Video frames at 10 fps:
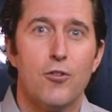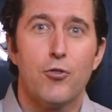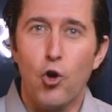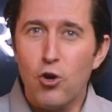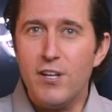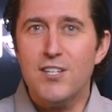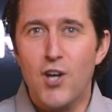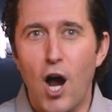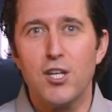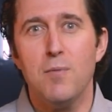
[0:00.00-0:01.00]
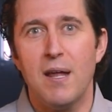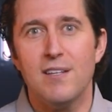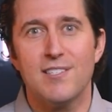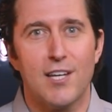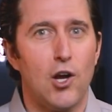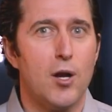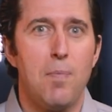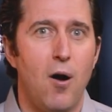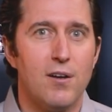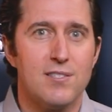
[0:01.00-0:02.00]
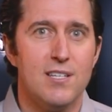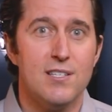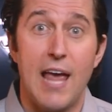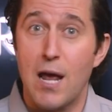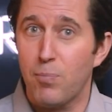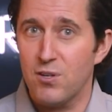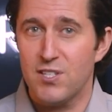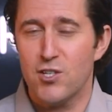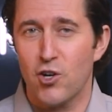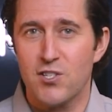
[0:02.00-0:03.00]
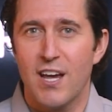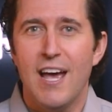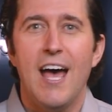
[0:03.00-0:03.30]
Thoroughly documented security policies and procedures